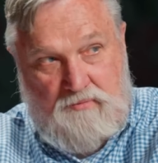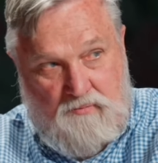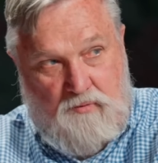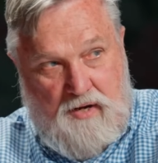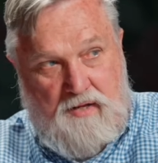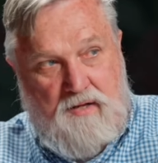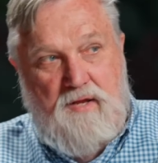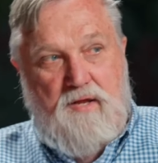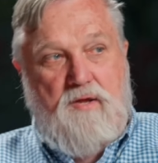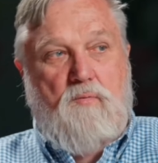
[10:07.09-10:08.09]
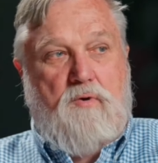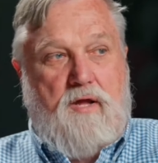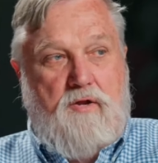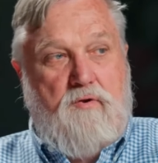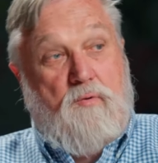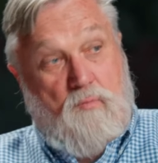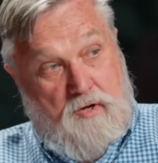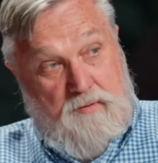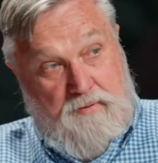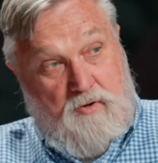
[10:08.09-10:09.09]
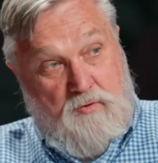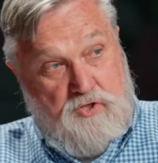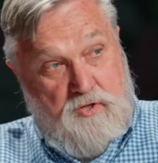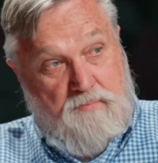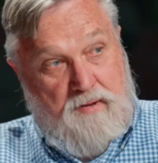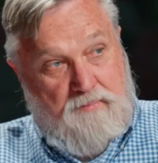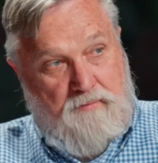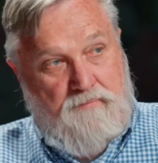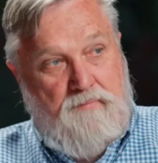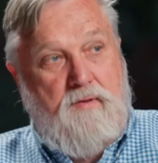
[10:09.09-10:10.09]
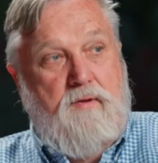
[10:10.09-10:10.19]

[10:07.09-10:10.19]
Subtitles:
we're not going to do that. We're going to be a Christian people.